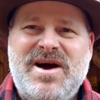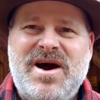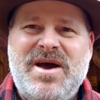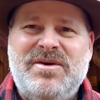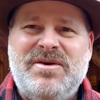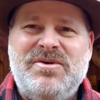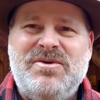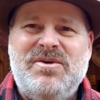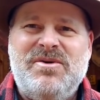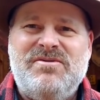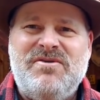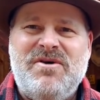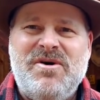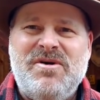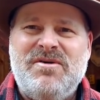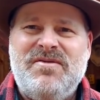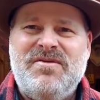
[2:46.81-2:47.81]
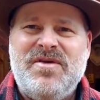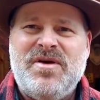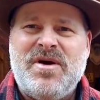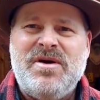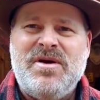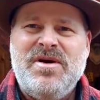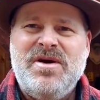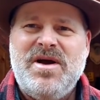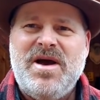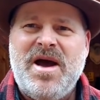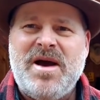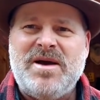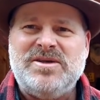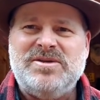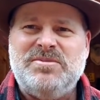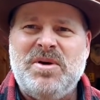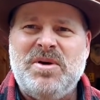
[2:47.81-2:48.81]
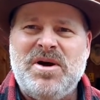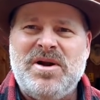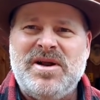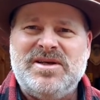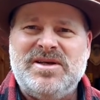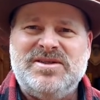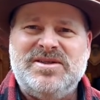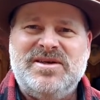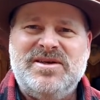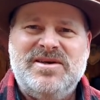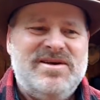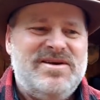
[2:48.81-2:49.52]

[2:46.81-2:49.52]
I don't know if all of their axe products